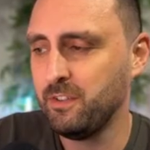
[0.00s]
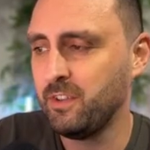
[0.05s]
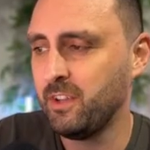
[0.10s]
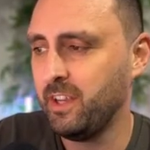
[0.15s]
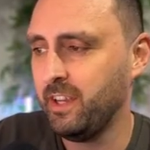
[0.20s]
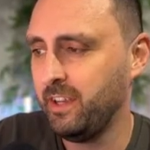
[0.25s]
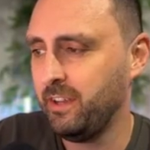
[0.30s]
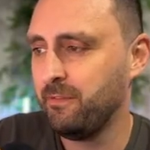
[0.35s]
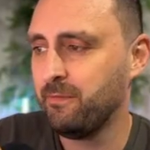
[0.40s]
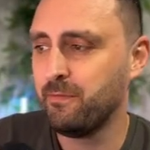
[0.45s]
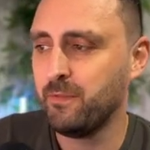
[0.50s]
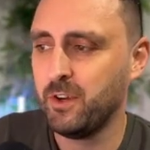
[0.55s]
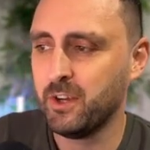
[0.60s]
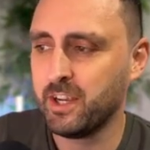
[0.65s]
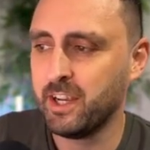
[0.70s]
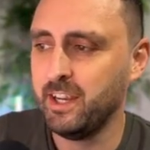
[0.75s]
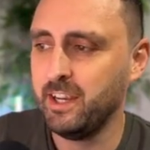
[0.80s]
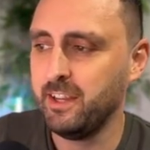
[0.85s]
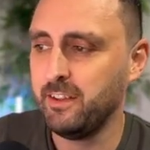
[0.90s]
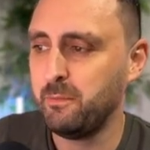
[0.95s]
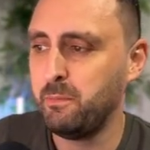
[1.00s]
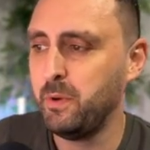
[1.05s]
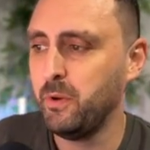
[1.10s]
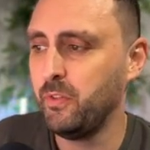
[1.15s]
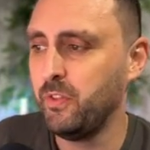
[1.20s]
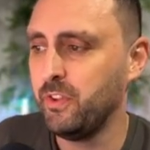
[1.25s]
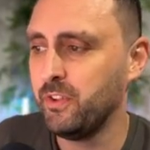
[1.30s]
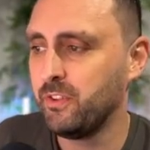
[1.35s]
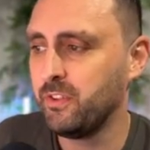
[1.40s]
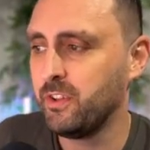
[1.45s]
and say, okay, let's
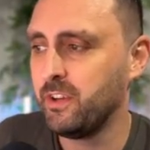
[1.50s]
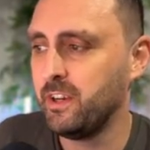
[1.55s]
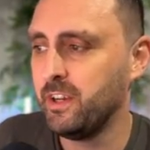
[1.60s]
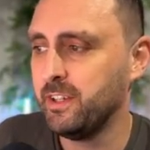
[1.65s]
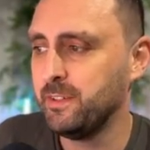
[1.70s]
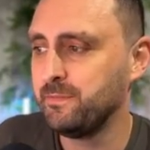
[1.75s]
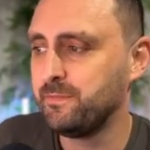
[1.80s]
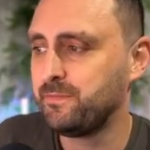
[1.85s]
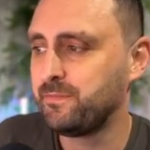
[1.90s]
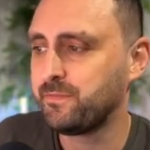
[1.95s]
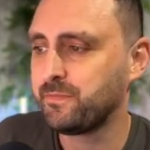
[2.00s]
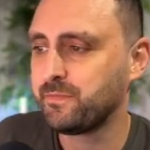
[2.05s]
build this tonight.